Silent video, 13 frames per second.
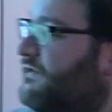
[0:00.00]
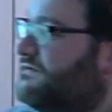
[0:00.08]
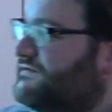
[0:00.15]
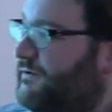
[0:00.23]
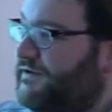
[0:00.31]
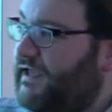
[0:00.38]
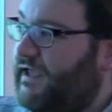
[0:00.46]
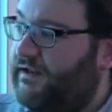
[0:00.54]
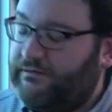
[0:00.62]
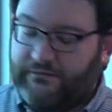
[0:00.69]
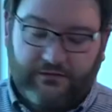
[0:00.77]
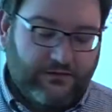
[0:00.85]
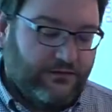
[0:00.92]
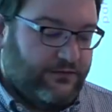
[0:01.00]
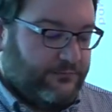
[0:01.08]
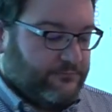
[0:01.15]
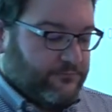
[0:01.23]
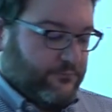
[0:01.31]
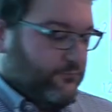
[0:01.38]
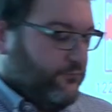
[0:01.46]
So again,
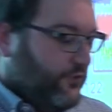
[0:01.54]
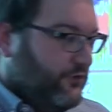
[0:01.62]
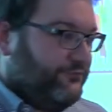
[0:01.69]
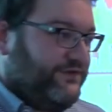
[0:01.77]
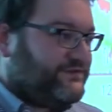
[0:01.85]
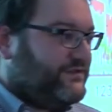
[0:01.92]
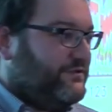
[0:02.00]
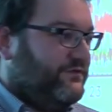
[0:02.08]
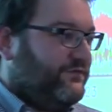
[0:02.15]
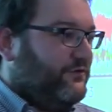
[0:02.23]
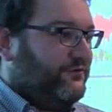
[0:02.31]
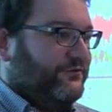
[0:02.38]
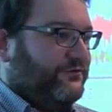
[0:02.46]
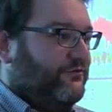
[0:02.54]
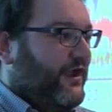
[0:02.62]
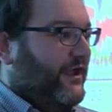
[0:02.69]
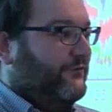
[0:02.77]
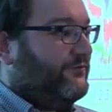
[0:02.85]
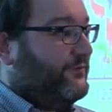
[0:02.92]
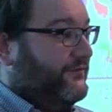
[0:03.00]
no risk to you if you're on the
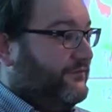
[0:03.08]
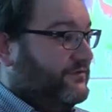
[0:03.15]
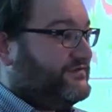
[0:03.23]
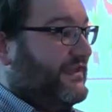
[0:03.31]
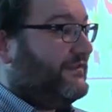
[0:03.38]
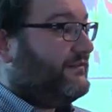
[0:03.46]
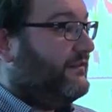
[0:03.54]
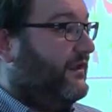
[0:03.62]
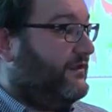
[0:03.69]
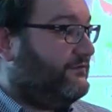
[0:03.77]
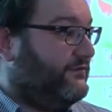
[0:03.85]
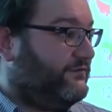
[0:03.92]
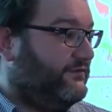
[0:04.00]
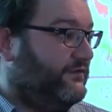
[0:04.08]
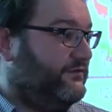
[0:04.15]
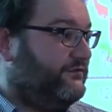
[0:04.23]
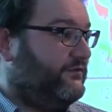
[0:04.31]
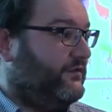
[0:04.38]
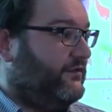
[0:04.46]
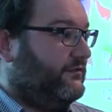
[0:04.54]
ground, but if you're a satellite, this
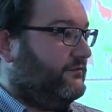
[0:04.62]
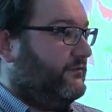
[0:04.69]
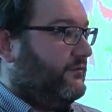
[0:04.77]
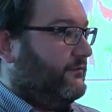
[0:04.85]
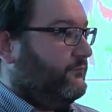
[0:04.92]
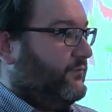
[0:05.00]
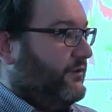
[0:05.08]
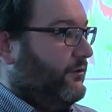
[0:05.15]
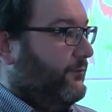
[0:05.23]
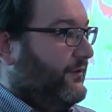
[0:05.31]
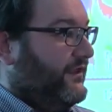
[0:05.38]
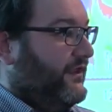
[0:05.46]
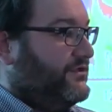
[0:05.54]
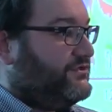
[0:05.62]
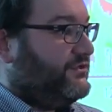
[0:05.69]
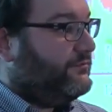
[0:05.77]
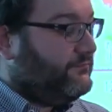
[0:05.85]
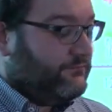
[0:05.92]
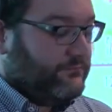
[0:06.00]
is a big issue.